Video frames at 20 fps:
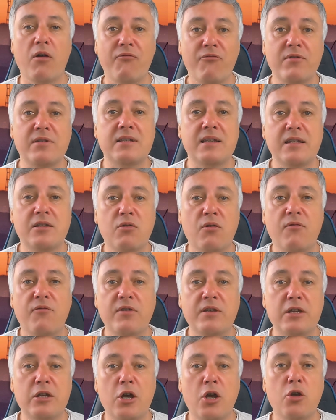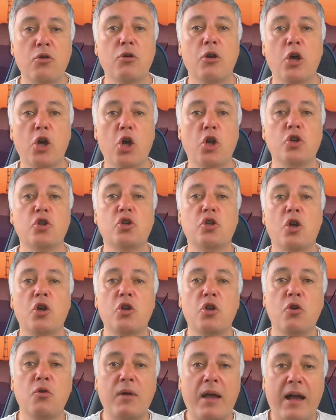obviously do a video and show
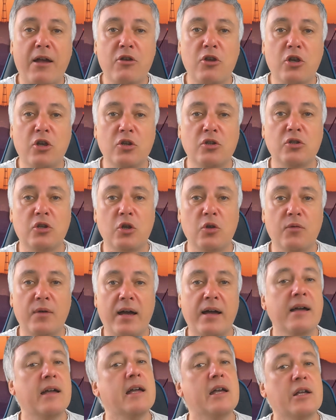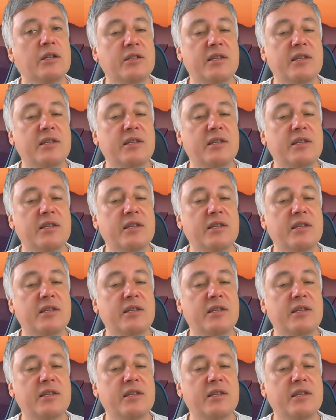you how you can do that.